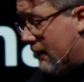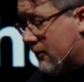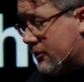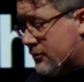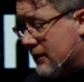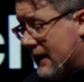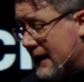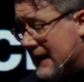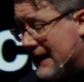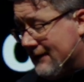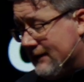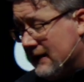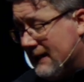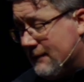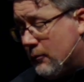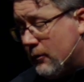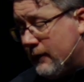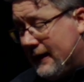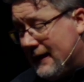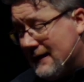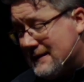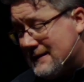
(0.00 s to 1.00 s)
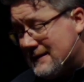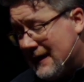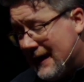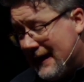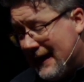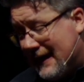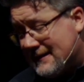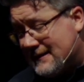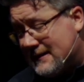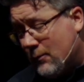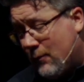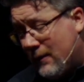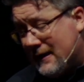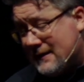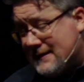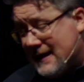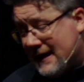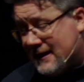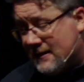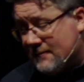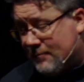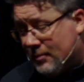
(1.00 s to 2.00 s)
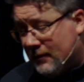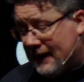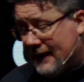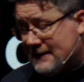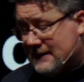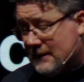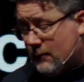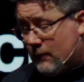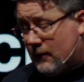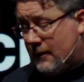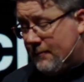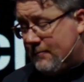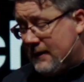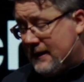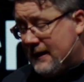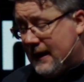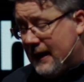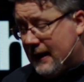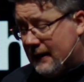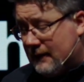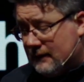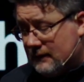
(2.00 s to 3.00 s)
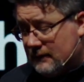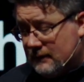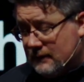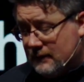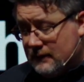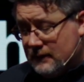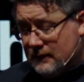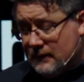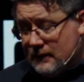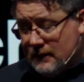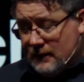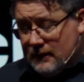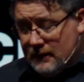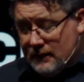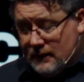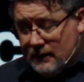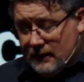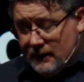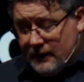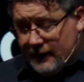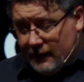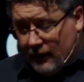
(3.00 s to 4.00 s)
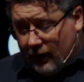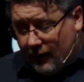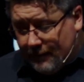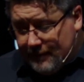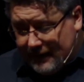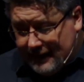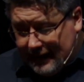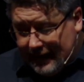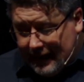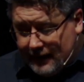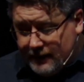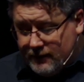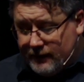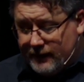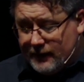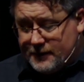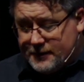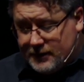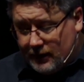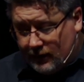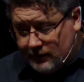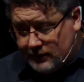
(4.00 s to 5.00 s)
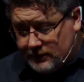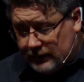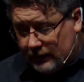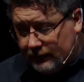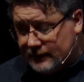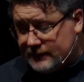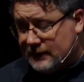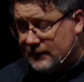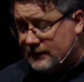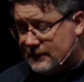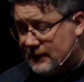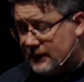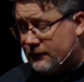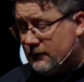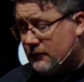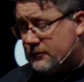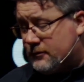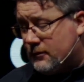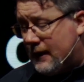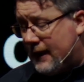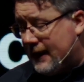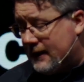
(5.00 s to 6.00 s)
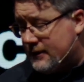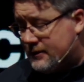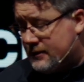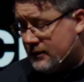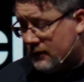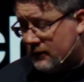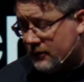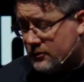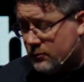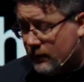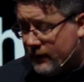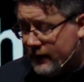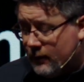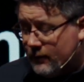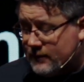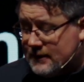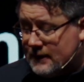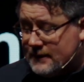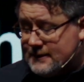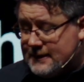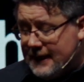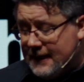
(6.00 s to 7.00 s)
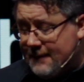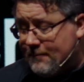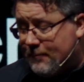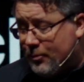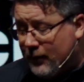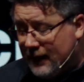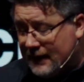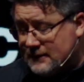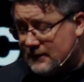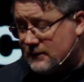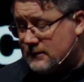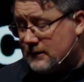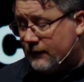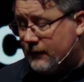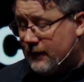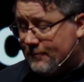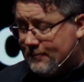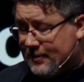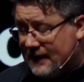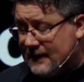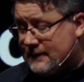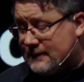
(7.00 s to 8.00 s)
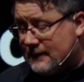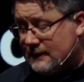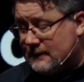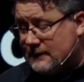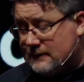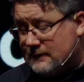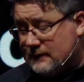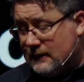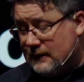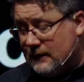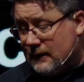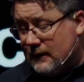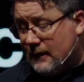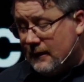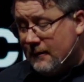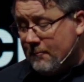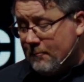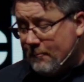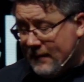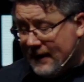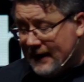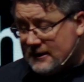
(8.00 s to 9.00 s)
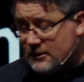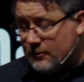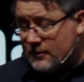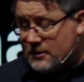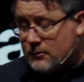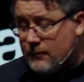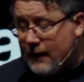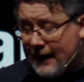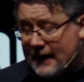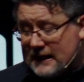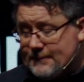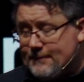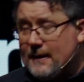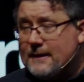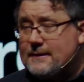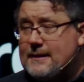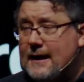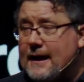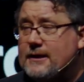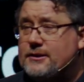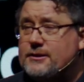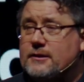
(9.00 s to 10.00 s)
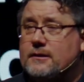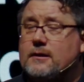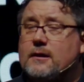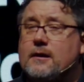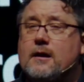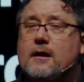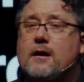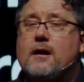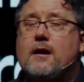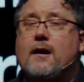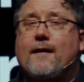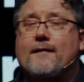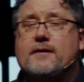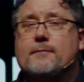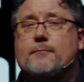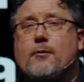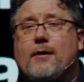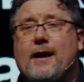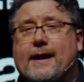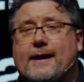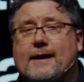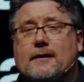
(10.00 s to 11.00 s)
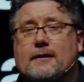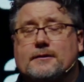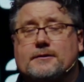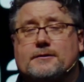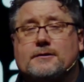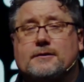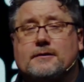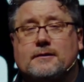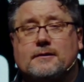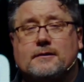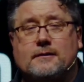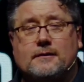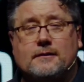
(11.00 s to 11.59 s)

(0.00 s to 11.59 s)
I would try to give a little more insight as to what has taken place and where it began. It all began during a church service at Central Triad Church where there was a deep presence of repentance mixed with great expectation of the miraculous.